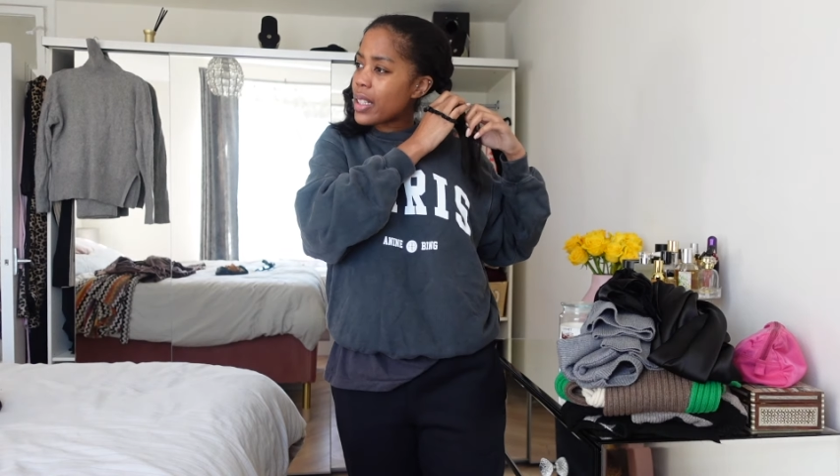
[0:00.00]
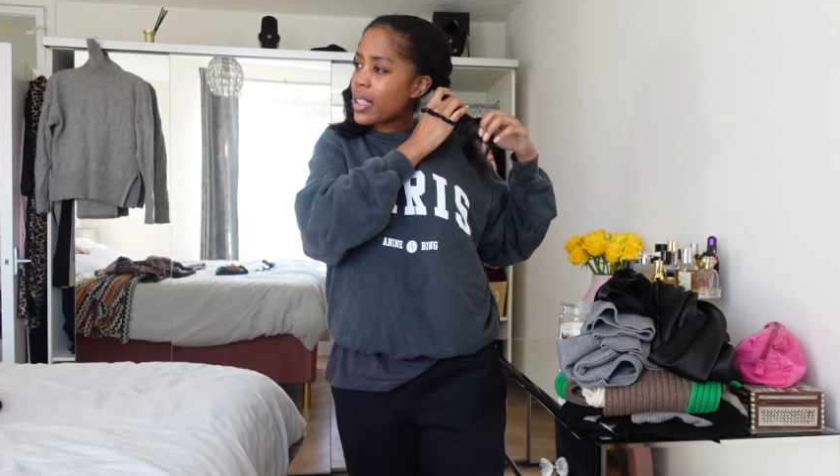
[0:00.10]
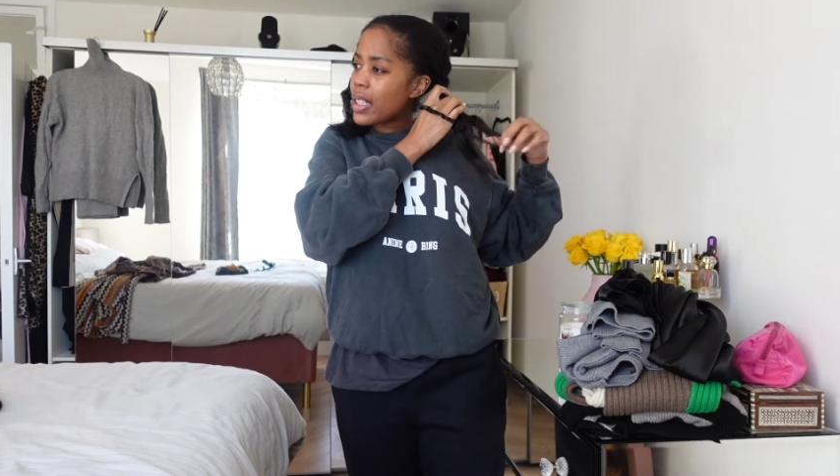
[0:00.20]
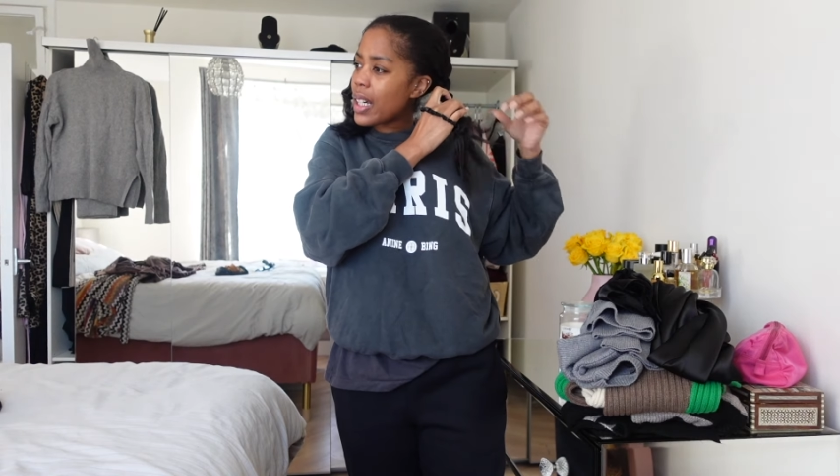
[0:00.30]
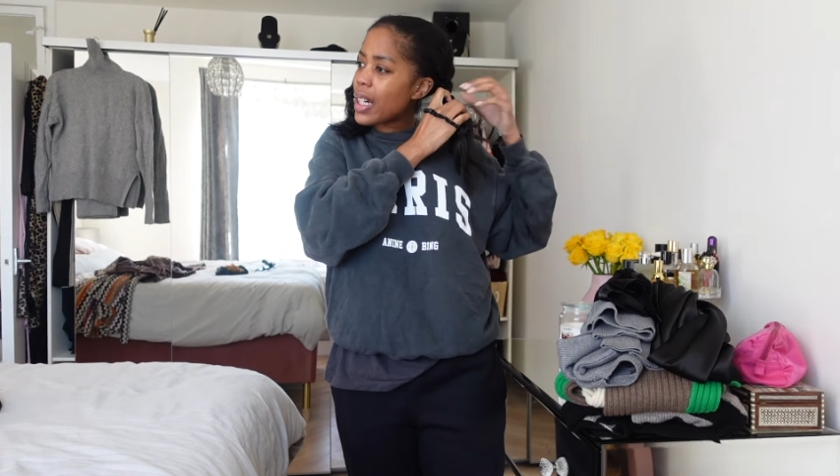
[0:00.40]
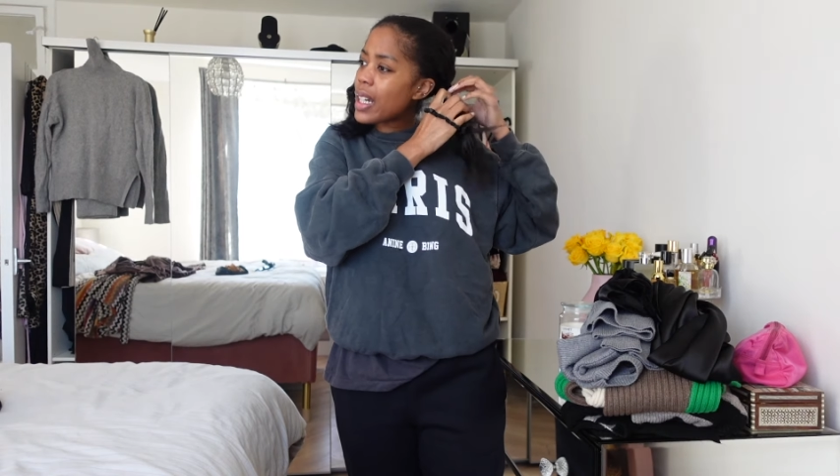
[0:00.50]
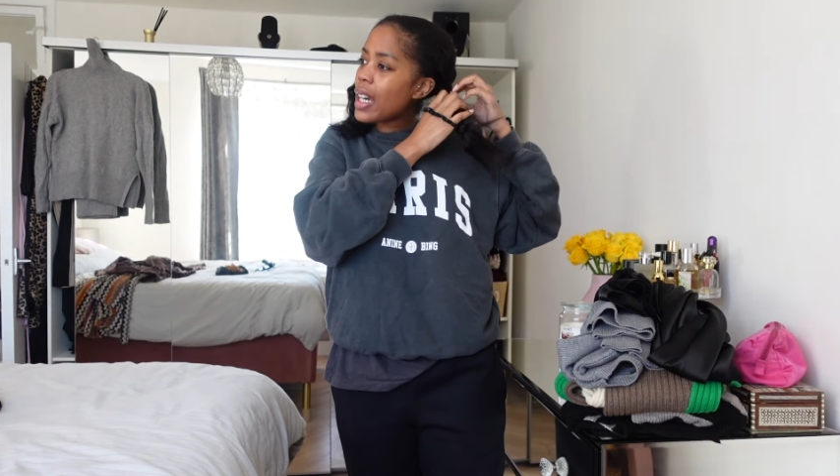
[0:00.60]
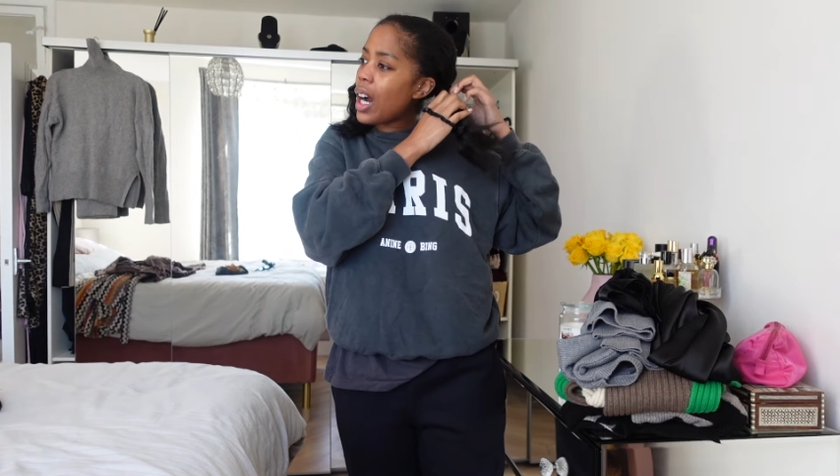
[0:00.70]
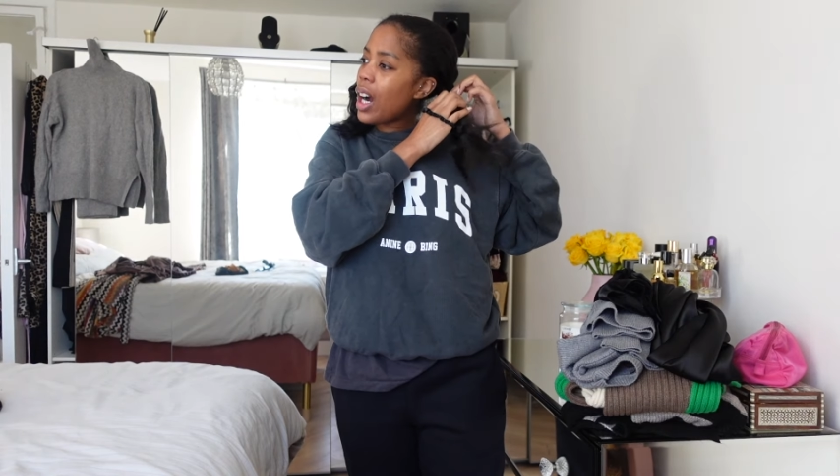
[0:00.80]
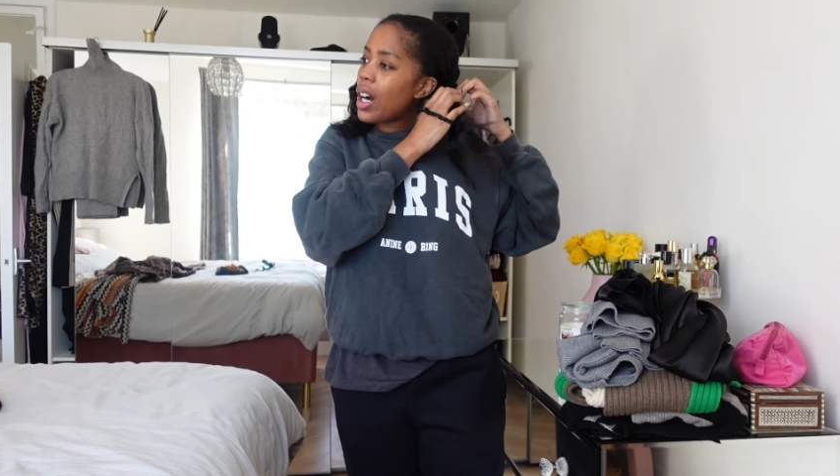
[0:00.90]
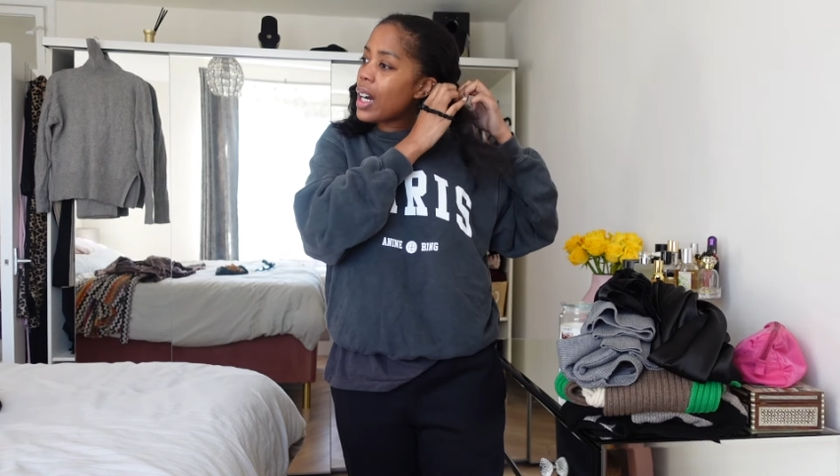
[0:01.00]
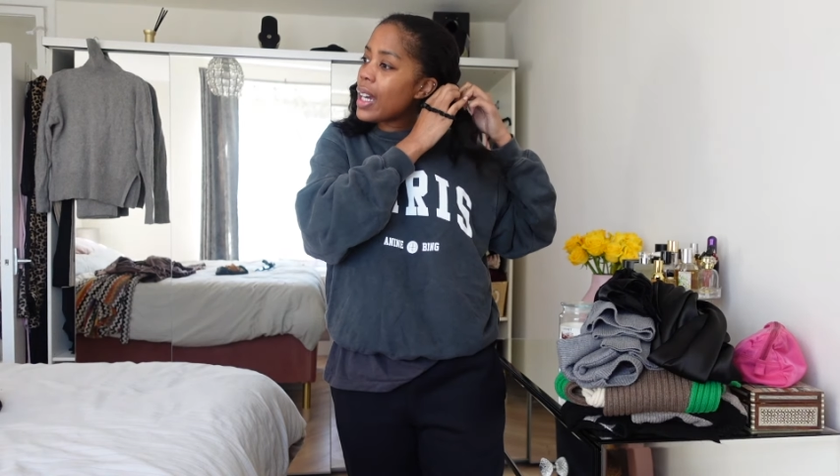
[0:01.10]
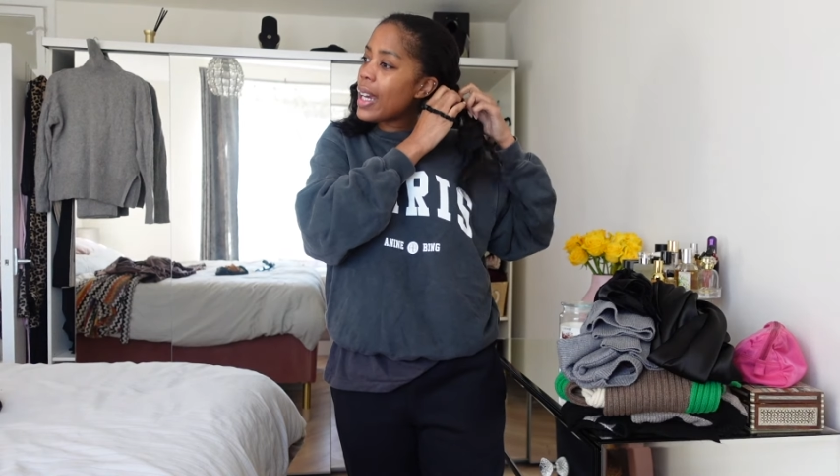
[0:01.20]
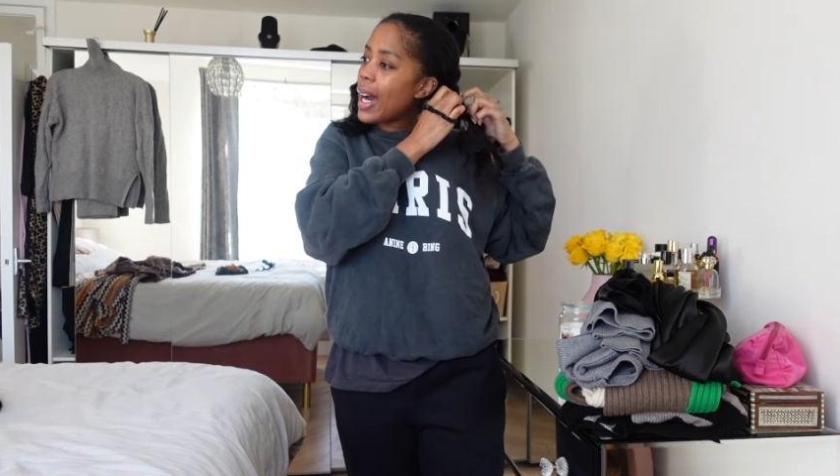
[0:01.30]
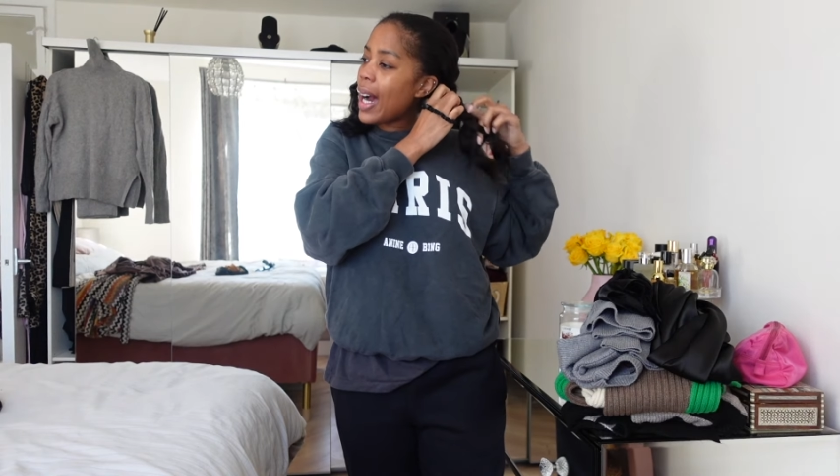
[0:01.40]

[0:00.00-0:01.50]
Today I